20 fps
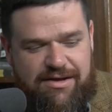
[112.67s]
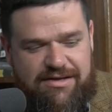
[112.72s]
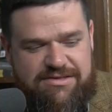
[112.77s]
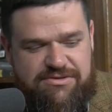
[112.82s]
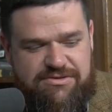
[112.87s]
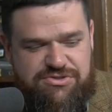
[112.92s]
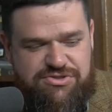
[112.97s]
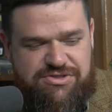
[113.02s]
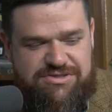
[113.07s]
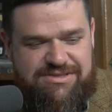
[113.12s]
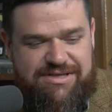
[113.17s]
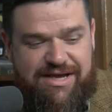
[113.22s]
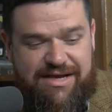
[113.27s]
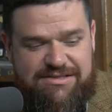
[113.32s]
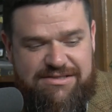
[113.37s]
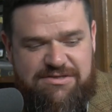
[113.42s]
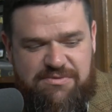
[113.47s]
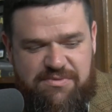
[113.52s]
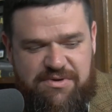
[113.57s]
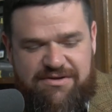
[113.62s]
and so she's
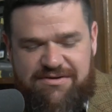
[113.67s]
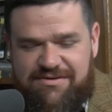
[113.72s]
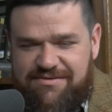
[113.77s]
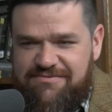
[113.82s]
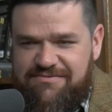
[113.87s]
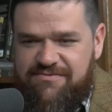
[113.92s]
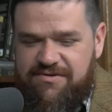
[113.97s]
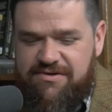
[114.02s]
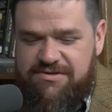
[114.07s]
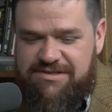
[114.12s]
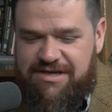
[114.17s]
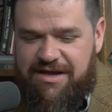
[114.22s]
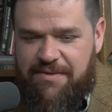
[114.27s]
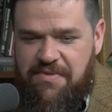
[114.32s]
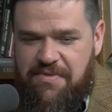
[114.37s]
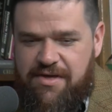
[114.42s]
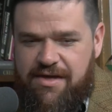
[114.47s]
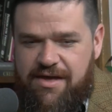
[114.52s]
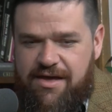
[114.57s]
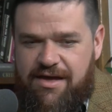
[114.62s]
next to me first
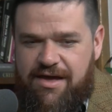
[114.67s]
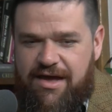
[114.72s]
time